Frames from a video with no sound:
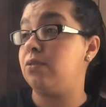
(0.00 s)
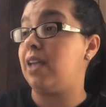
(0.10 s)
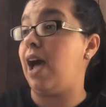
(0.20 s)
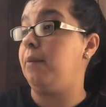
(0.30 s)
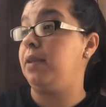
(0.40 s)

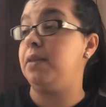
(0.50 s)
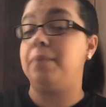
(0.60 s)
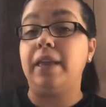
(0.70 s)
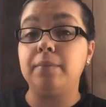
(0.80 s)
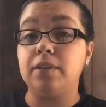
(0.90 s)
how many
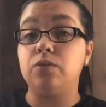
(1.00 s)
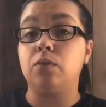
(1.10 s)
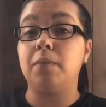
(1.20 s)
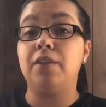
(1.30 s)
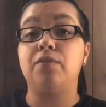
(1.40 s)
babies
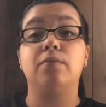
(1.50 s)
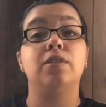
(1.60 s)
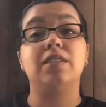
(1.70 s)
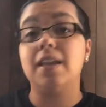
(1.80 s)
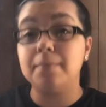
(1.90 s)
were made from the
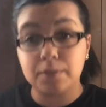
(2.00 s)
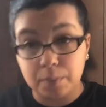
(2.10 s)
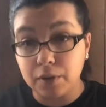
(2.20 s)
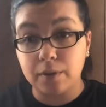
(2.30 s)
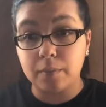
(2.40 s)
same
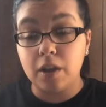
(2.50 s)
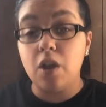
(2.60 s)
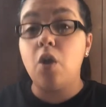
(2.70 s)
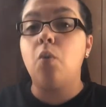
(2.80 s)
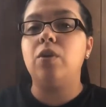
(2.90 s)
sperm
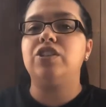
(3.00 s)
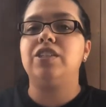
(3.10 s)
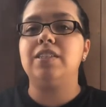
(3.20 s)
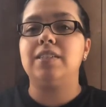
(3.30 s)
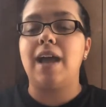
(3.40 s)
when
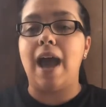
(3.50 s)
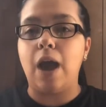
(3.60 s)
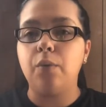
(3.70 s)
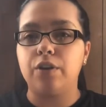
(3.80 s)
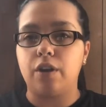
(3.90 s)
she's
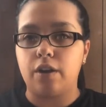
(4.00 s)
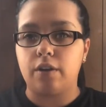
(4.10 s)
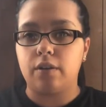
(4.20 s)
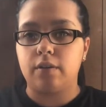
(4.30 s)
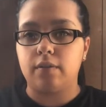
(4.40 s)
our
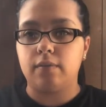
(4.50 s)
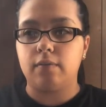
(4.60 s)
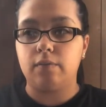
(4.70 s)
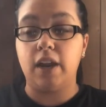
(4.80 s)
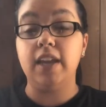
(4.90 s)
daughter,
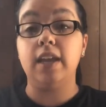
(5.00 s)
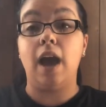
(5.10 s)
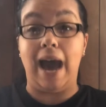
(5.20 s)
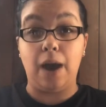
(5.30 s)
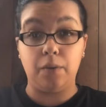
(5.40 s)
right?
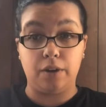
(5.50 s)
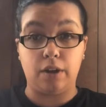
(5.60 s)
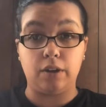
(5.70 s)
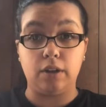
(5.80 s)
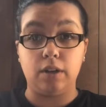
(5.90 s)
Our
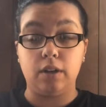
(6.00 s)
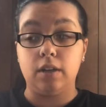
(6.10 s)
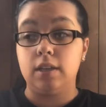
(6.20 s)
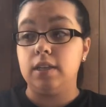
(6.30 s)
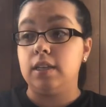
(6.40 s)
daughter.
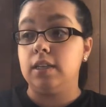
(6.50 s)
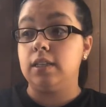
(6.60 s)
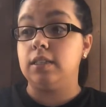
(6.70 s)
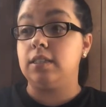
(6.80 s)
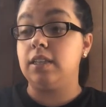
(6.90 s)

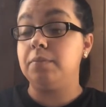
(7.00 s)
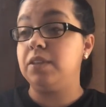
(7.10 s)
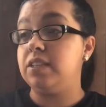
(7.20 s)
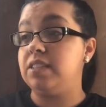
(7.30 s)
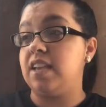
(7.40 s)

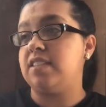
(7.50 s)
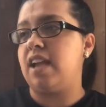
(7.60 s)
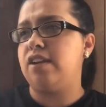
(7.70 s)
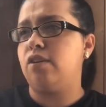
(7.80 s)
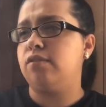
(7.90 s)
Siblings, yes,
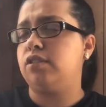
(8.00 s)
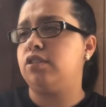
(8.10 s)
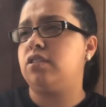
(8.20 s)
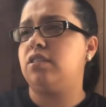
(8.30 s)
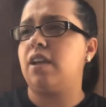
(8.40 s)
I know
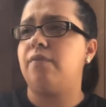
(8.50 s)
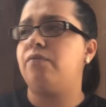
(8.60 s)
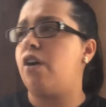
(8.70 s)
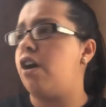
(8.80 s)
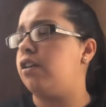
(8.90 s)
there's
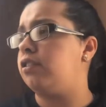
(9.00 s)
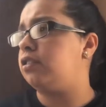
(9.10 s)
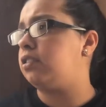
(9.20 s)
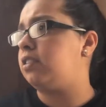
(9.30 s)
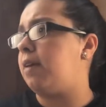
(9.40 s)

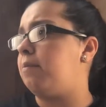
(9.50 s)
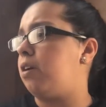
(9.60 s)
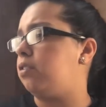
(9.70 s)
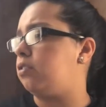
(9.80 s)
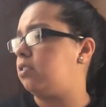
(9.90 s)
stepfather,
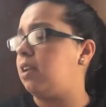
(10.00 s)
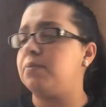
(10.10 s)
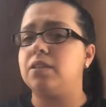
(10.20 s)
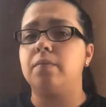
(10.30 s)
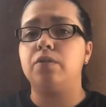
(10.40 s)
stepmother,
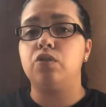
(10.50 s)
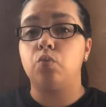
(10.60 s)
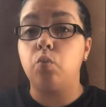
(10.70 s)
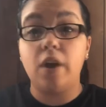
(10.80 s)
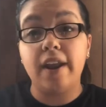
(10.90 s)

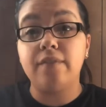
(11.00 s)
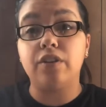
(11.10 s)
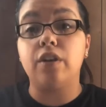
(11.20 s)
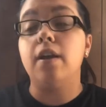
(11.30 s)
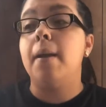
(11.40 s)
stepsiblings,
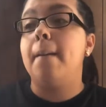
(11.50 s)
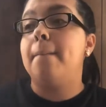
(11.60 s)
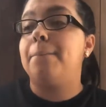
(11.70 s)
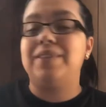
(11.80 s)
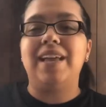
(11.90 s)
whatever,
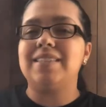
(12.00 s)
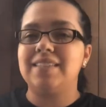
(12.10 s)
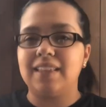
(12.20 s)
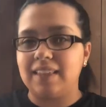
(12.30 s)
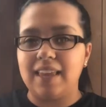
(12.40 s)
but that's
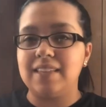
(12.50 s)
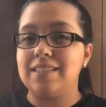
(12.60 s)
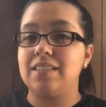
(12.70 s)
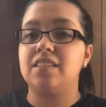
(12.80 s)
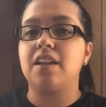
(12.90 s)
not the case.
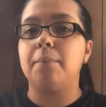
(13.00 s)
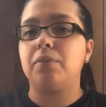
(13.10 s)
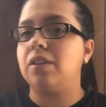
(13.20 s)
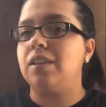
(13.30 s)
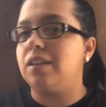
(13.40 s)
This is
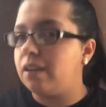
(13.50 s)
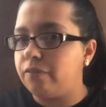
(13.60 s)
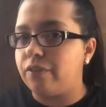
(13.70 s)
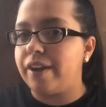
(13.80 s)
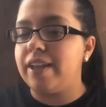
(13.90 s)
completely
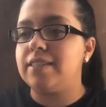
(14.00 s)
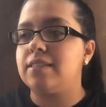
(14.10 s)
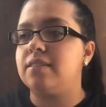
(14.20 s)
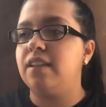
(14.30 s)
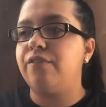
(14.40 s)
different.
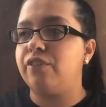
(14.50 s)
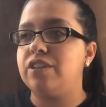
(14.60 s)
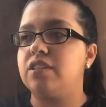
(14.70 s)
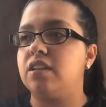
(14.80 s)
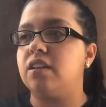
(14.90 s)
It's
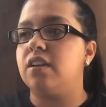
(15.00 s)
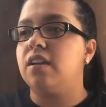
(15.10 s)
different to